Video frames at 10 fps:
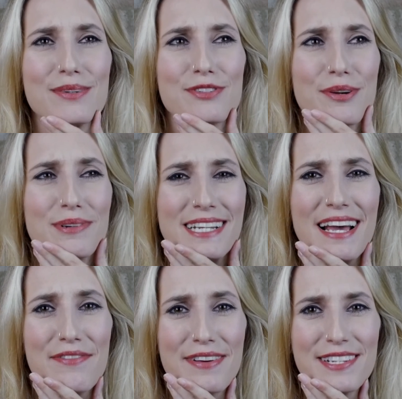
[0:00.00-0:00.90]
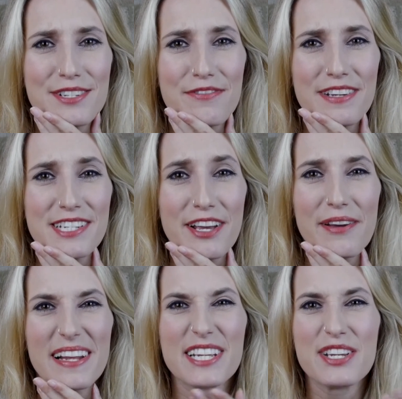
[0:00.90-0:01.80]
and so much effort into a
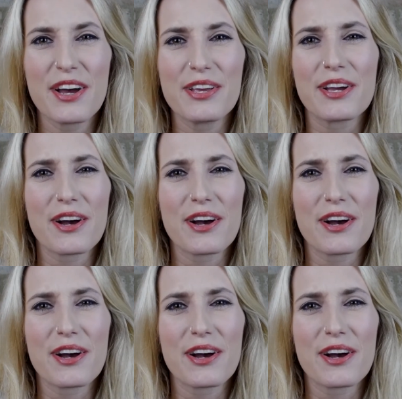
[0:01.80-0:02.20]
video and you know you